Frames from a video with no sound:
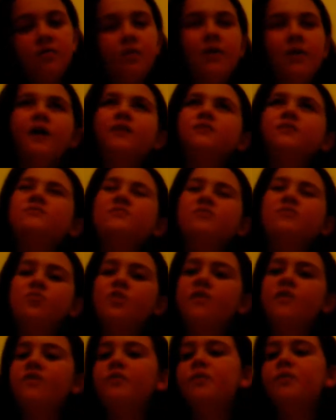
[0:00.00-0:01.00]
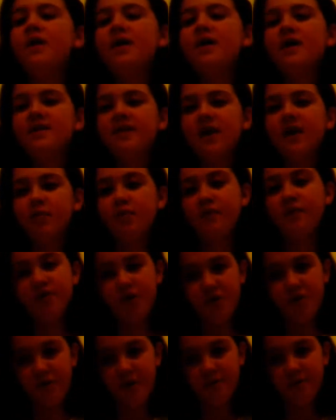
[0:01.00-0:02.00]
well, when I say
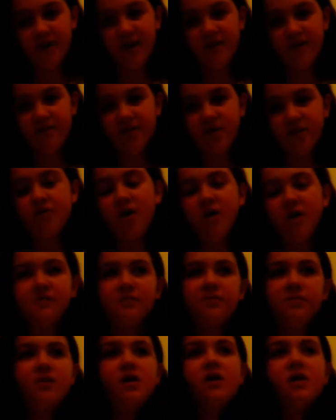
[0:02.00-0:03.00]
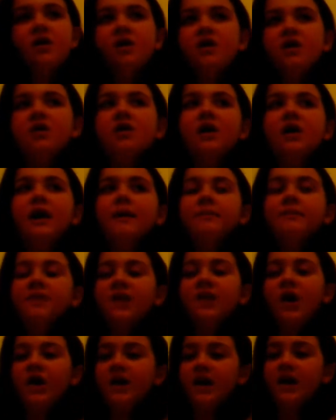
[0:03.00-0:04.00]
review, I mean if you don't
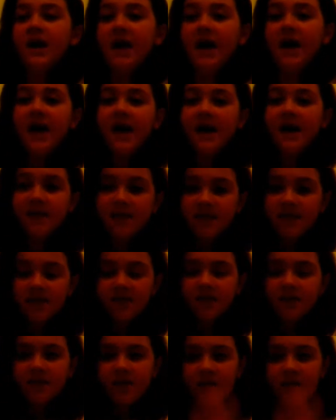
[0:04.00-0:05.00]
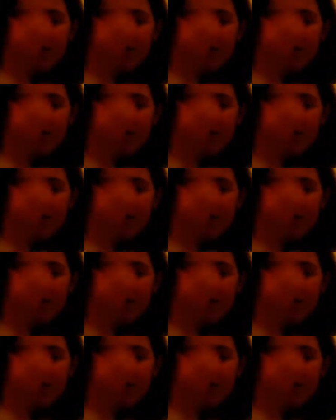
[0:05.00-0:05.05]
like it,